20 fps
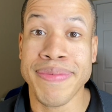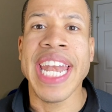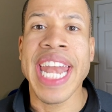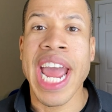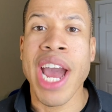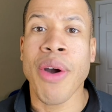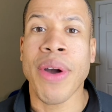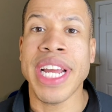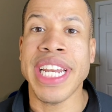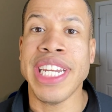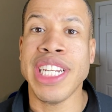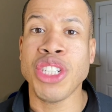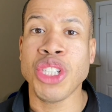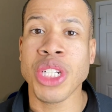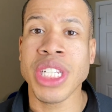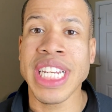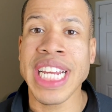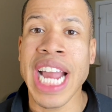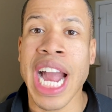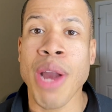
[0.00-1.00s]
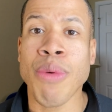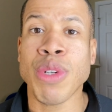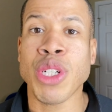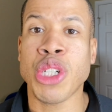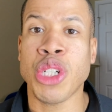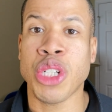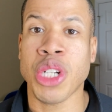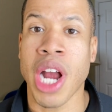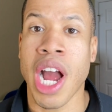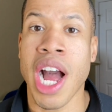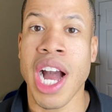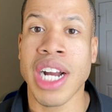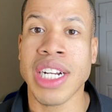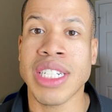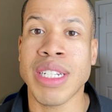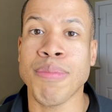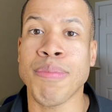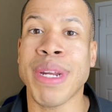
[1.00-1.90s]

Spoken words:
Now, initially I was shocked,